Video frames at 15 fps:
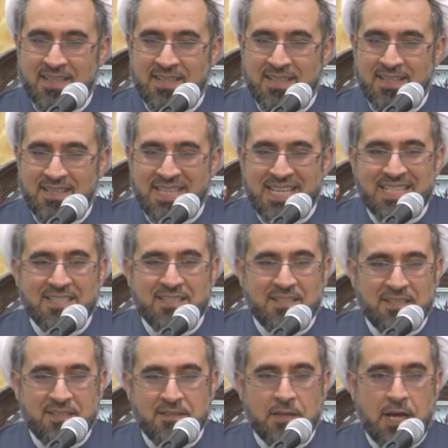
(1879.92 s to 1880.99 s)
that
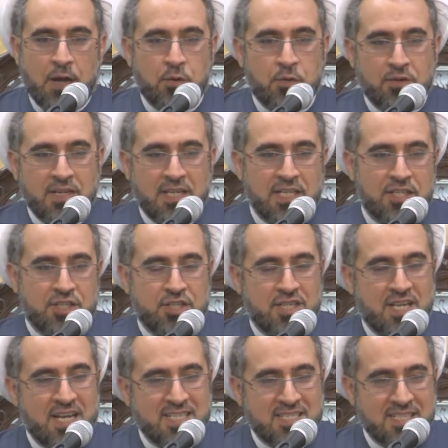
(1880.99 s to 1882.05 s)
our
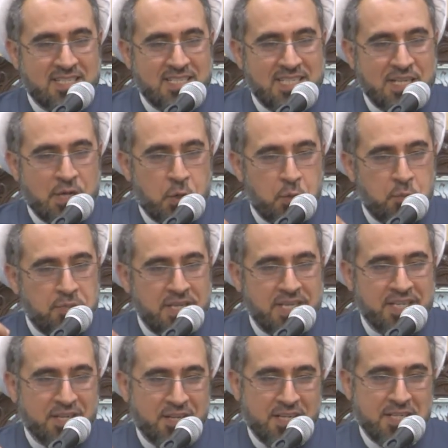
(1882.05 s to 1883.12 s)
religiosity, our being
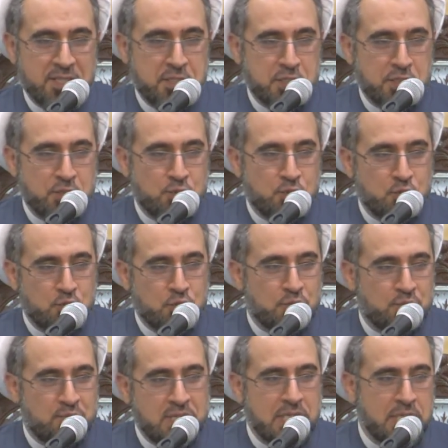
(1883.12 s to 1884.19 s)
religious should
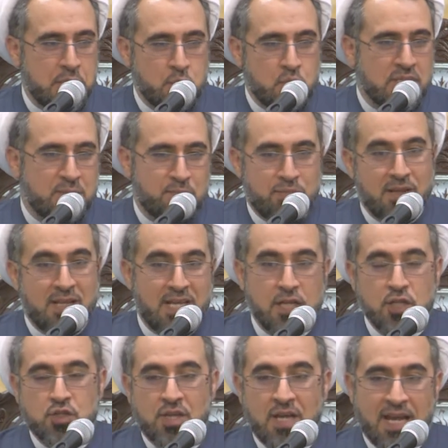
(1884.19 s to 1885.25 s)
be with
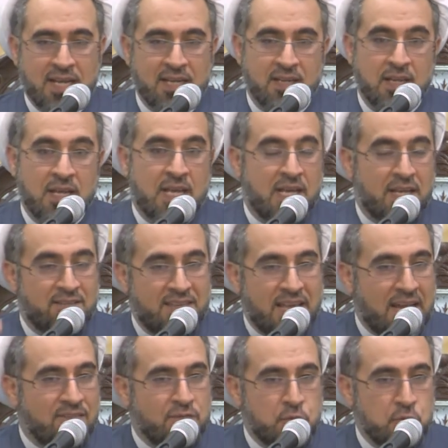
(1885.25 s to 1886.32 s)
pleasure. And we
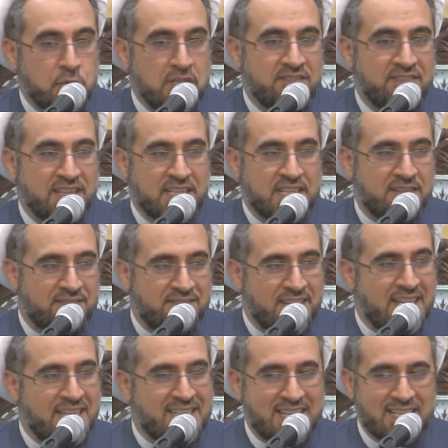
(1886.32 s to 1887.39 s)
have to live in a
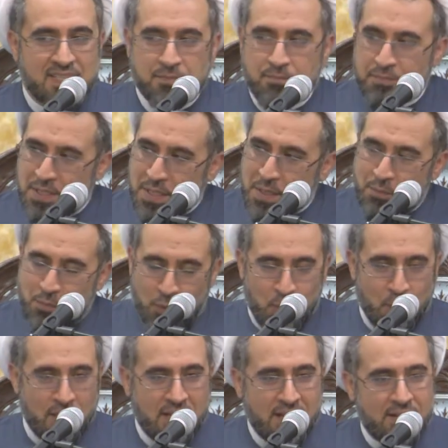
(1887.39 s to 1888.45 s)
way that
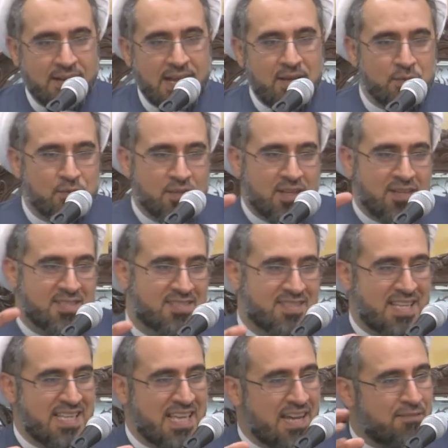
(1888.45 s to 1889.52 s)
people around us,
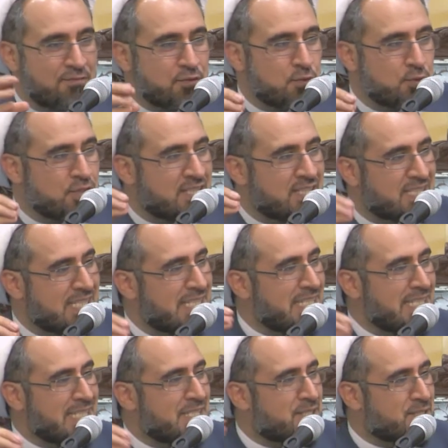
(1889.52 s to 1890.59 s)
they have to see
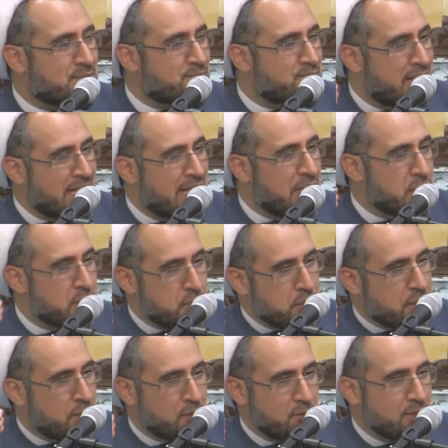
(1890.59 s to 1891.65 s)
this pleasure
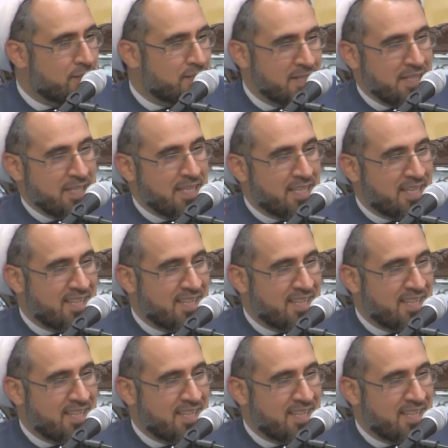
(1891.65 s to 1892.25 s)
that we take.